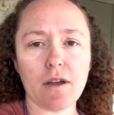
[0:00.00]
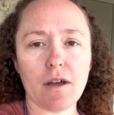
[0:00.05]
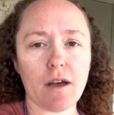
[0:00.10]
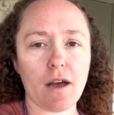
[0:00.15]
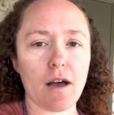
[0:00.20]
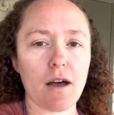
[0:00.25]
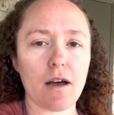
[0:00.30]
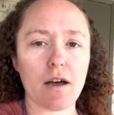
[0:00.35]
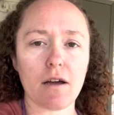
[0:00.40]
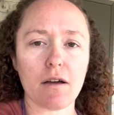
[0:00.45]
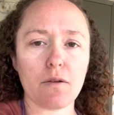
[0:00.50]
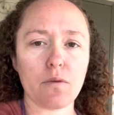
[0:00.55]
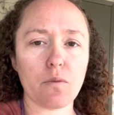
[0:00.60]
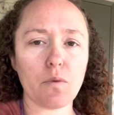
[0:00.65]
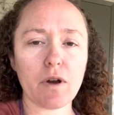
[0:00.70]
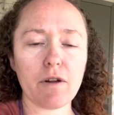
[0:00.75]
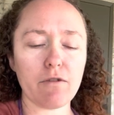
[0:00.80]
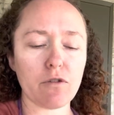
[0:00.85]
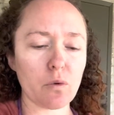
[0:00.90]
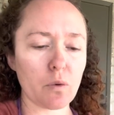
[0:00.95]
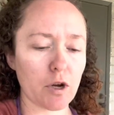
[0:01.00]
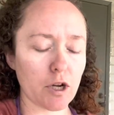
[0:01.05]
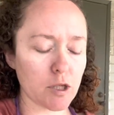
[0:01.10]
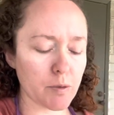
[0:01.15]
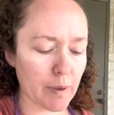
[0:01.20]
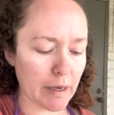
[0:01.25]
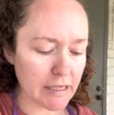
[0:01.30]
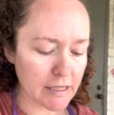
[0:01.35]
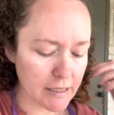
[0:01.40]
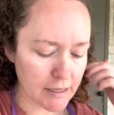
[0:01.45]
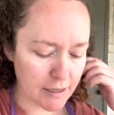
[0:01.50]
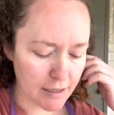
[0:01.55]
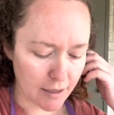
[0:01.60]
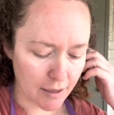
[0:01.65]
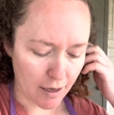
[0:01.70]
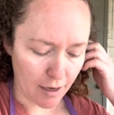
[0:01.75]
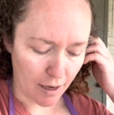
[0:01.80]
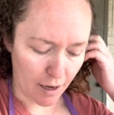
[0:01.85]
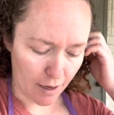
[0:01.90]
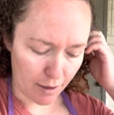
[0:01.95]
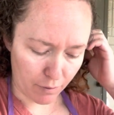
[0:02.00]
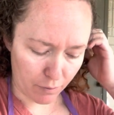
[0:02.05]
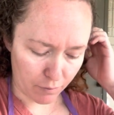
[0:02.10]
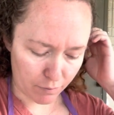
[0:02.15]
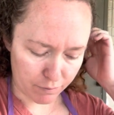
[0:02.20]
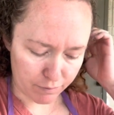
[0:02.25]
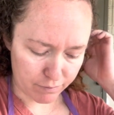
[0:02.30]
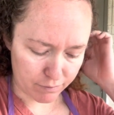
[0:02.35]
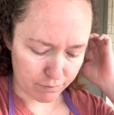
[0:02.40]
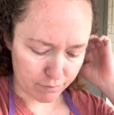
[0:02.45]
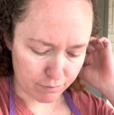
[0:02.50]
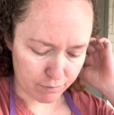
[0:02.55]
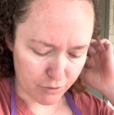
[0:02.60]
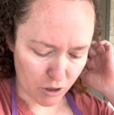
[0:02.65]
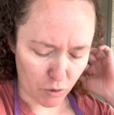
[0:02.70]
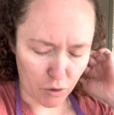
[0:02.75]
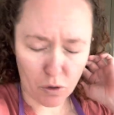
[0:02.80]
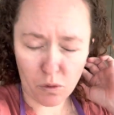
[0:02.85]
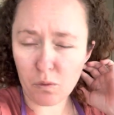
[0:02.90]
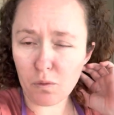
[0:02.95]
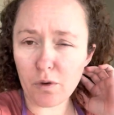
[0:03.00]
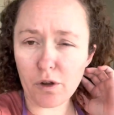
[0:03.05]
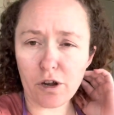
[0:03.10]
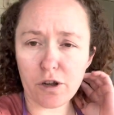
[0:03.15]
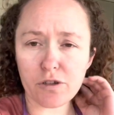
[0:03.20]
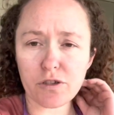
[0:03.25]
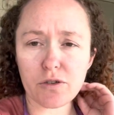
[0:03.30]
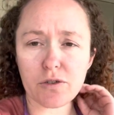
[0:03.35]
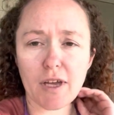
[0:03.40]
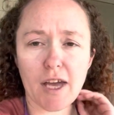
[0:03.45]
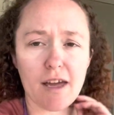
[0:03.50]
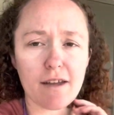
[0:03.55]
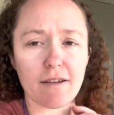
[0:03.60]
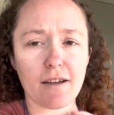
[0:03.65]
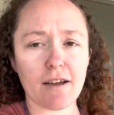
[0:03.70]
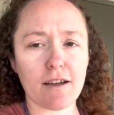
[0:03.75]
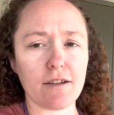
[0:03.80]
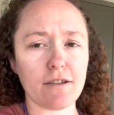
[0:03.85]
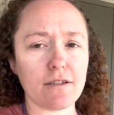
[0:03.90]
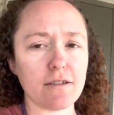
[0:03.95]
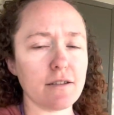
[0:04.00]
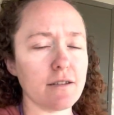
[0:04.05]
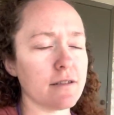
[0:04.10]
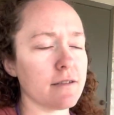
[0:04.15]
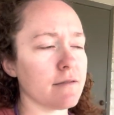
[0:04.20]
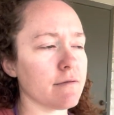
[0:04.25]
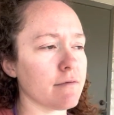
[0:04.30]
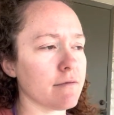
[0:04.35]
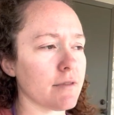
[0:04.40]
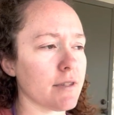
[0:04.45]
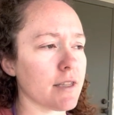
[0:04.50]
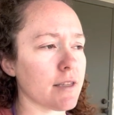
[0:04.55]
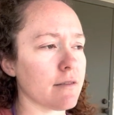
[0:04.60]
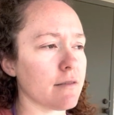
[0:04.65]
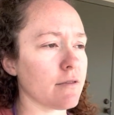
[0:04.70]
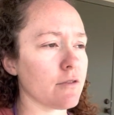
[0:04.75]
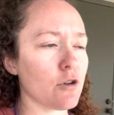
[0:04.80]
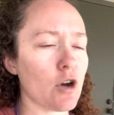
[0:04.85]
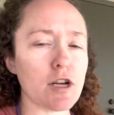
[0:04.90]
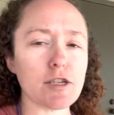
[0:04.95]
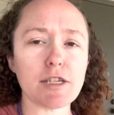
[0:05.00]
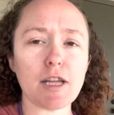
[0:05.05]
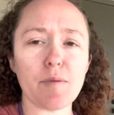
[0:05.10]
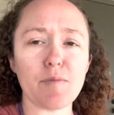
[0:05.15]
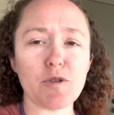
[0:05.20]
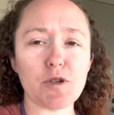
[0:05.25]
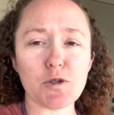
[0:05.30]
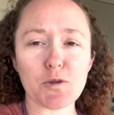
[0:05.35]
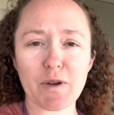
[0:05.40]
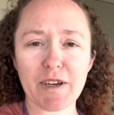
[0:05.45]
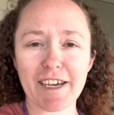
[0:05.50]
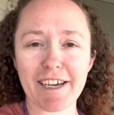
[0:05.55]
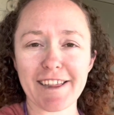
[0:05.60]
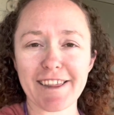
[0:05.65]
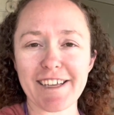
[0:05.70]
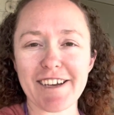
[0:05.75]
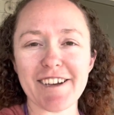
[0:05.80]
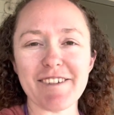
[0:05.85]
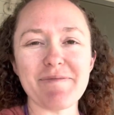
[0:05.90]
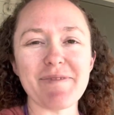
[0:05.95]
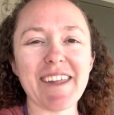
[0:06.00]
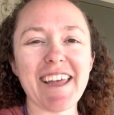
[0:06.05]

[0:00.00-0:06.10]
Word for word: uh, whatever works best. I don't know what I'll do yet. I'll cross that bridge when I get there.